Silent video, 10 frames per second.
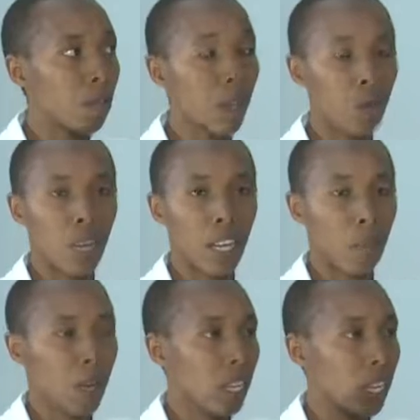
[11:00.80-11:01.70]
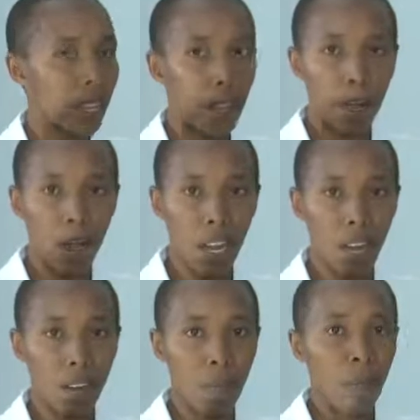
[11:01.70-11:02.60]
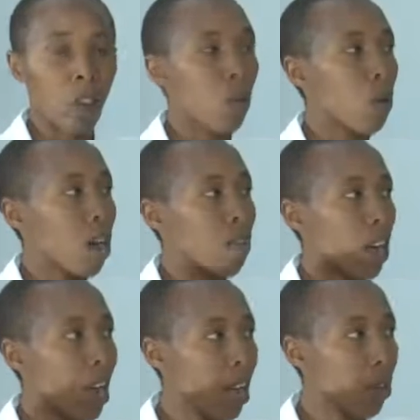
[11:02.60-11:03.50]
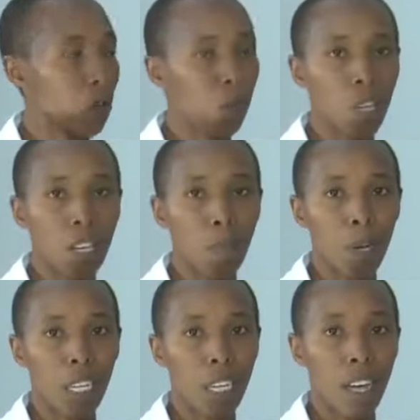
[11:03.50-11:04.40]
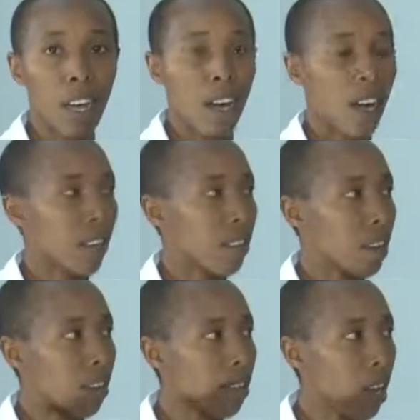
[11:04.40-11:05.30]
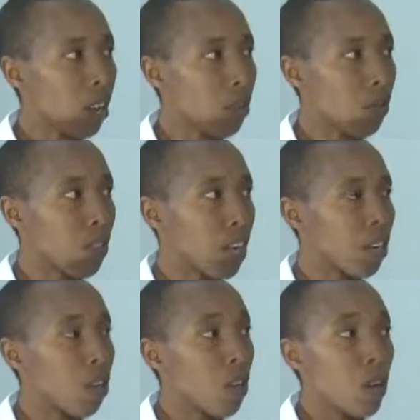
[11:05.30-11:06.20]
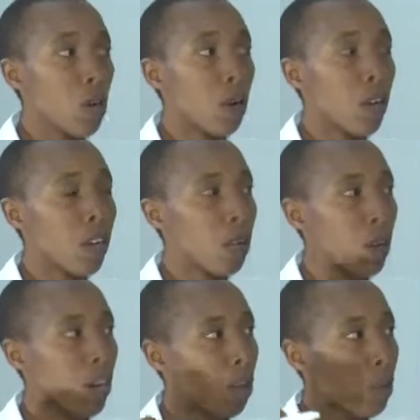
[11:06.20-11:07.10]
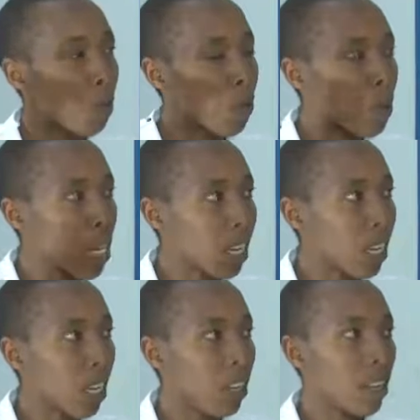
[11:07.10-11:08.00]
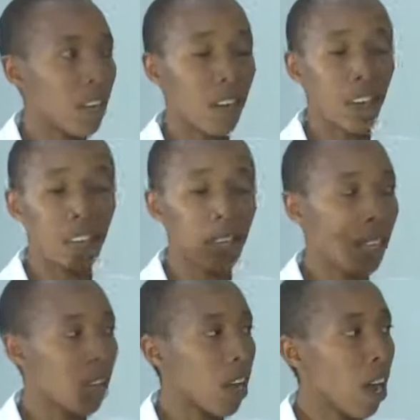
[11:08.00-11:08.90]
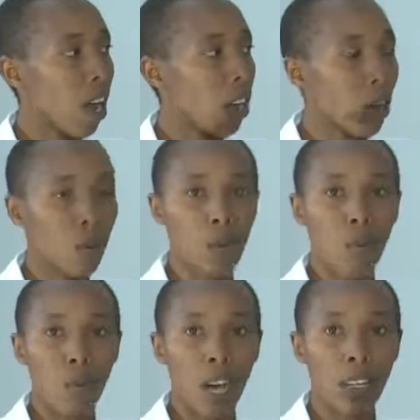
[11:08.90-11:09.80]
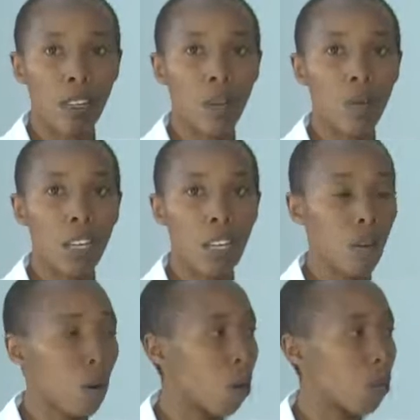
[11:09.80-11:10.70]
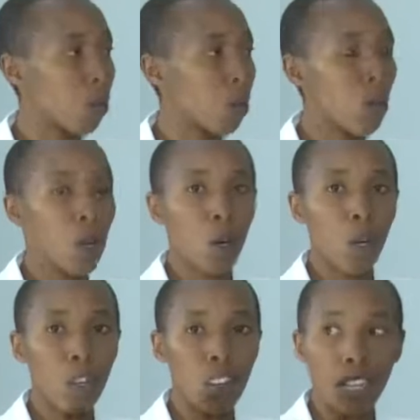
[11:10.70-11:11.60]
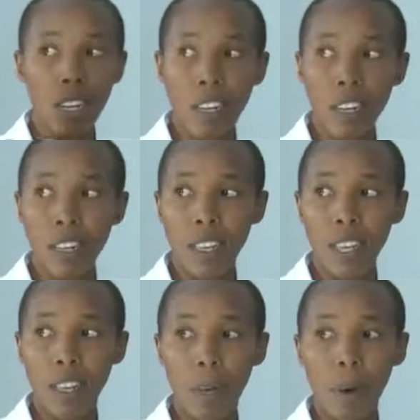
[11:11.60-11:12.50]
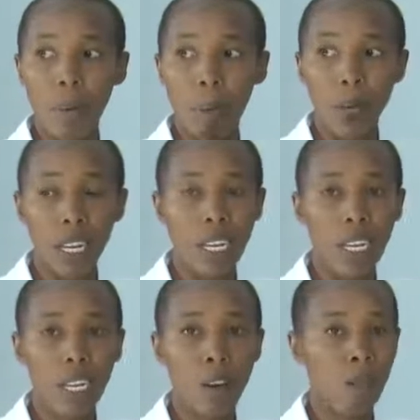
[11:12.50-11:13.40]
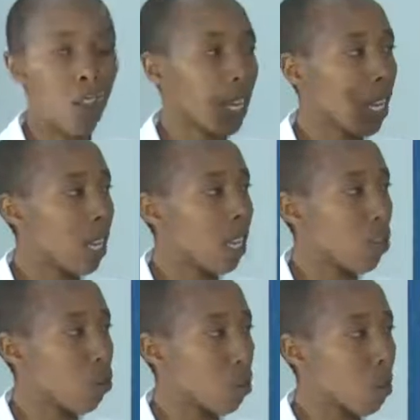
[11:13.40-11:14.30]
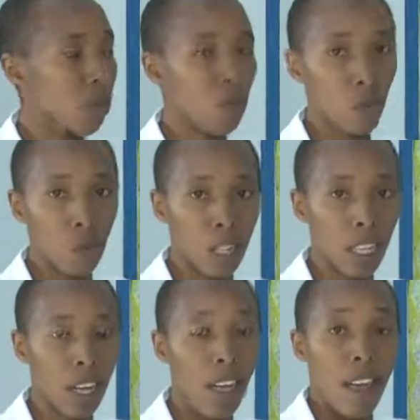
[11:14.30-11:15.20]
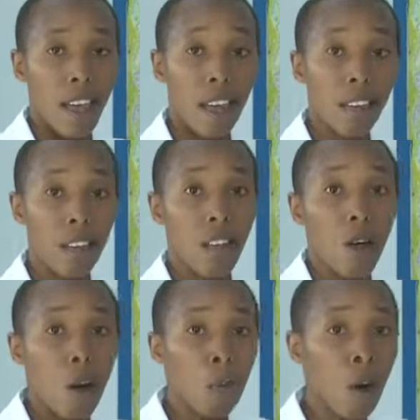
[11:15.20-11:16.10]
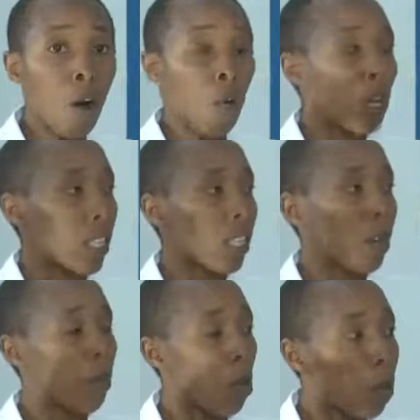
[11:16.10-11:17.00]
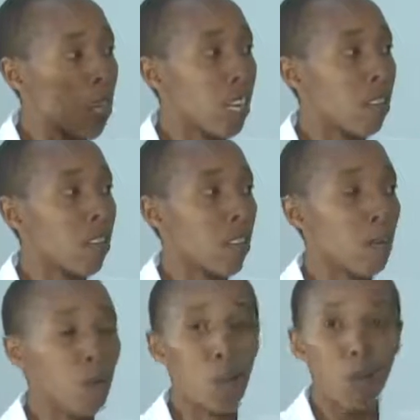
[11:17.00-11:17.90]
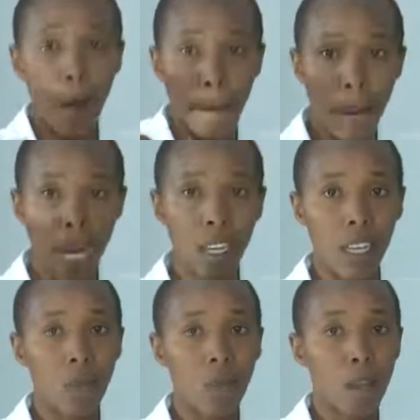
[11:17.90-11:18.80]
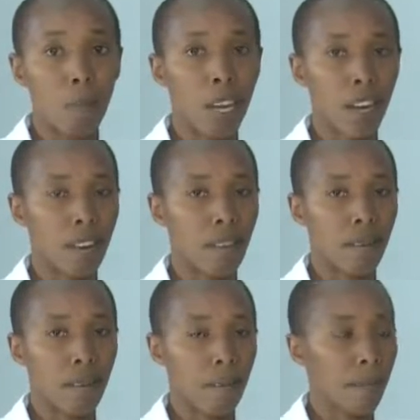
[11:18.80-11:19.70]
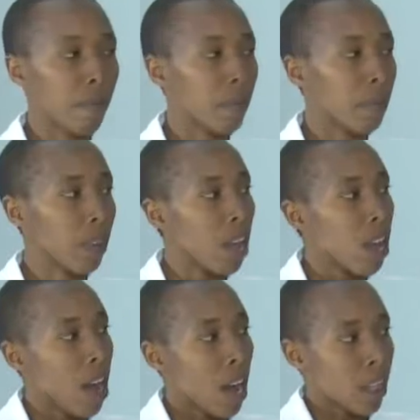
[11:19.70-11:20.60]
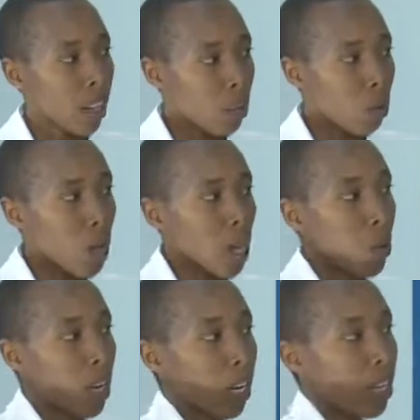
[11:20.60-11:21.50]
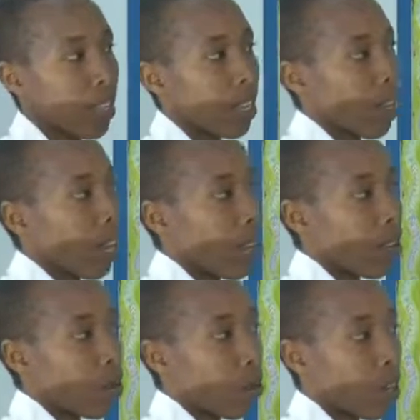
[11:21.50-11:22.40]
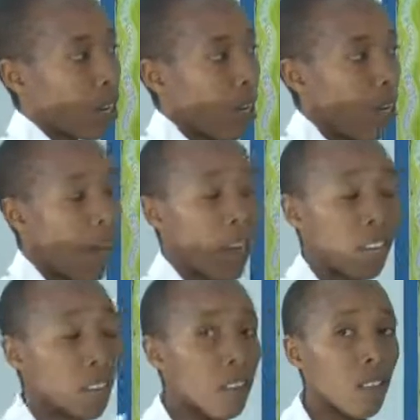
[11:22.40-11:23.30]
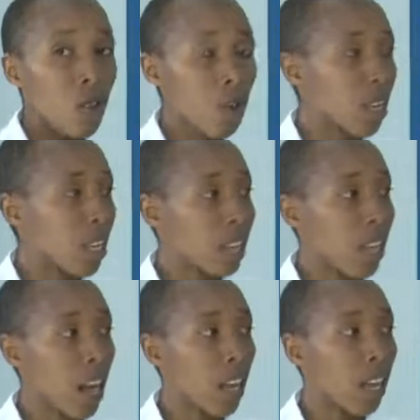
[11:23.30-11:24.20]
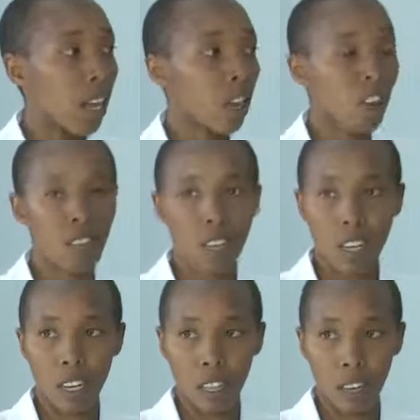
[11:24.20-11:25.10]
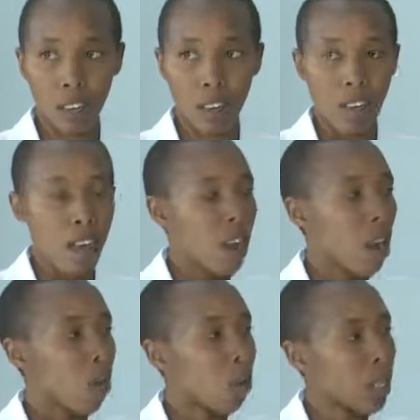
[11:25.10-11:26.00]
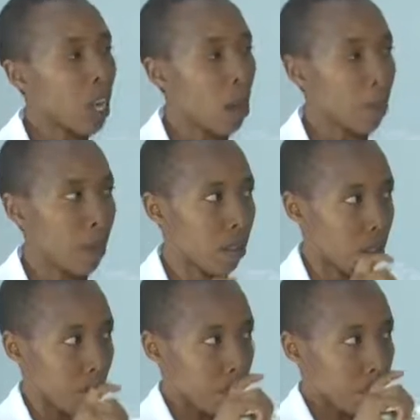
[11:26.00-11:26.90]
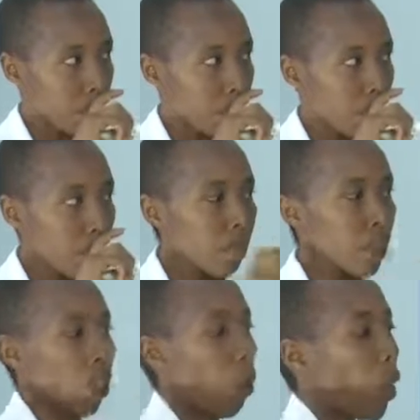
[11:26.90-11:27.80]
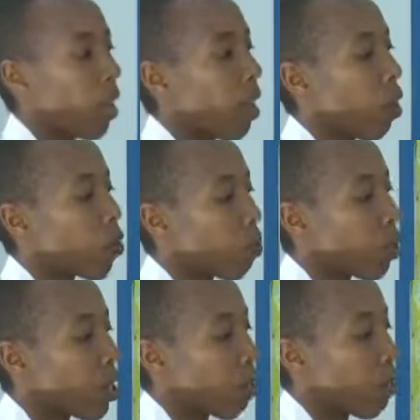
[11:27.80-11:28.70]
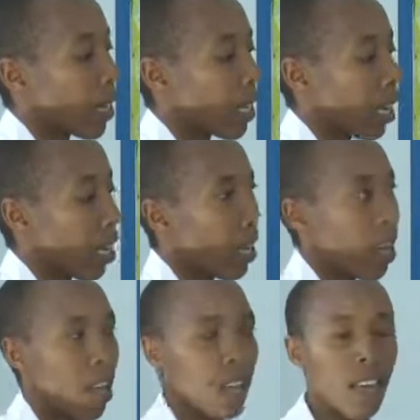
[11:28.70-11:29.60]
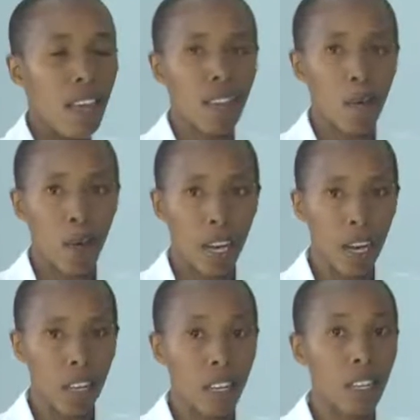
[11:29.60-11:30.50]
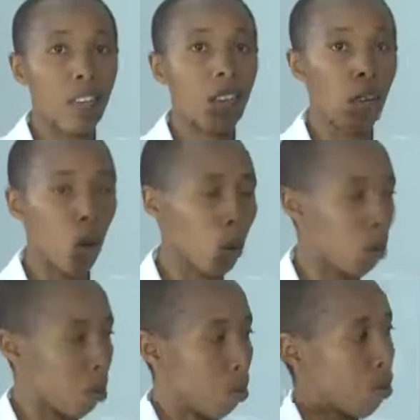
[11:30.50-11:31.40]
fluid, especially in the blood, you have a high osmotic pressure, and as a result of that, your pituitary glands are releasing a lot of antidiuretic hormone, which is increasing the permeability of the kidney tubules to water. Hence, more water is reabsorbed back into the blood. And that is why you are releasing less urine, and this urine is highly concentrated. Now, what happens when the osmotic pressure in the blood is low?